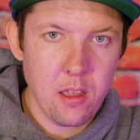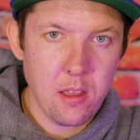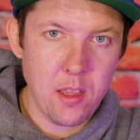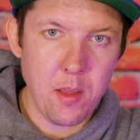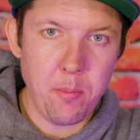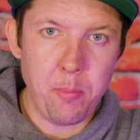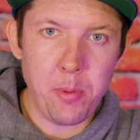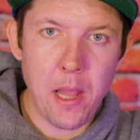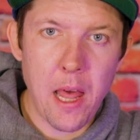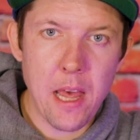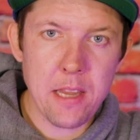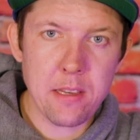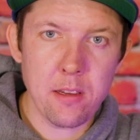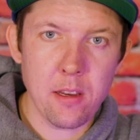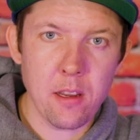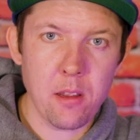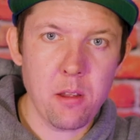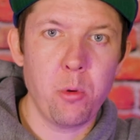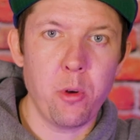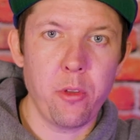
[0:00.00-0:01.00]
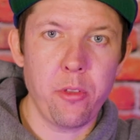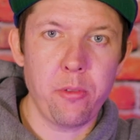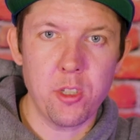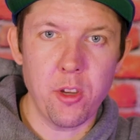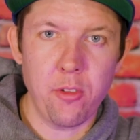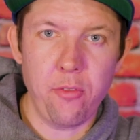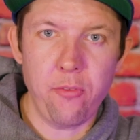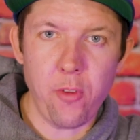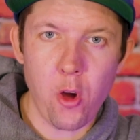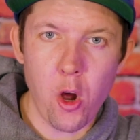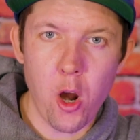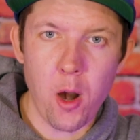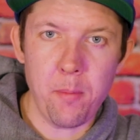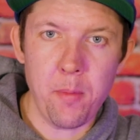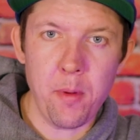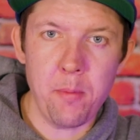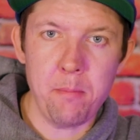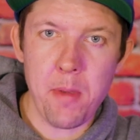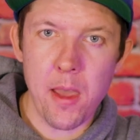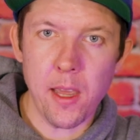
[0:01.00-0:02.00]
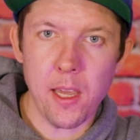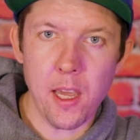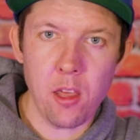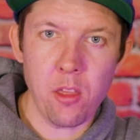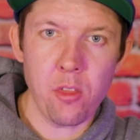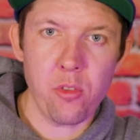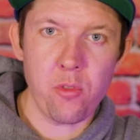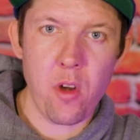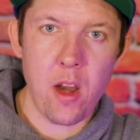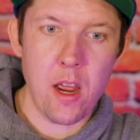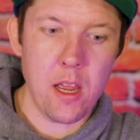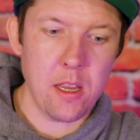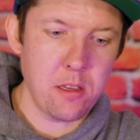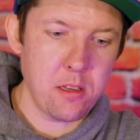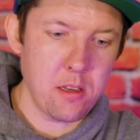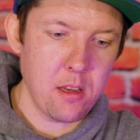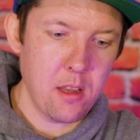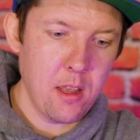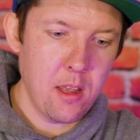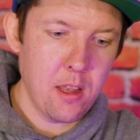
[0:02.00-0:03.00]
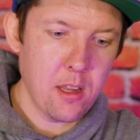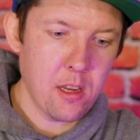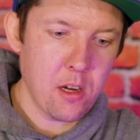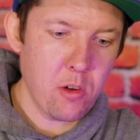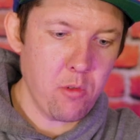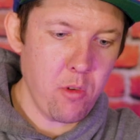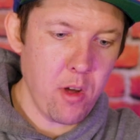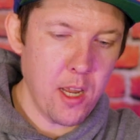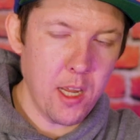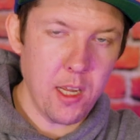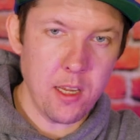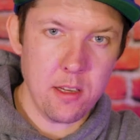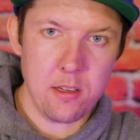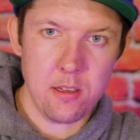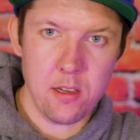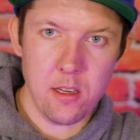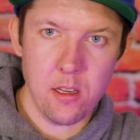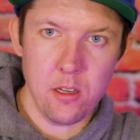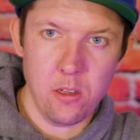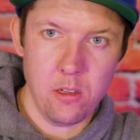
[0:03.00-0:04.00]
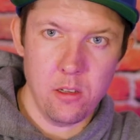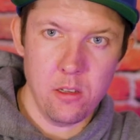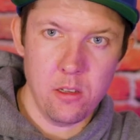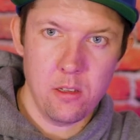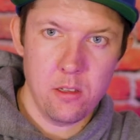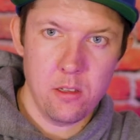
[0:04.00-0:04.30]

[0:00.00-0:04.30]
The plastic will deform, making threads, creating a seal.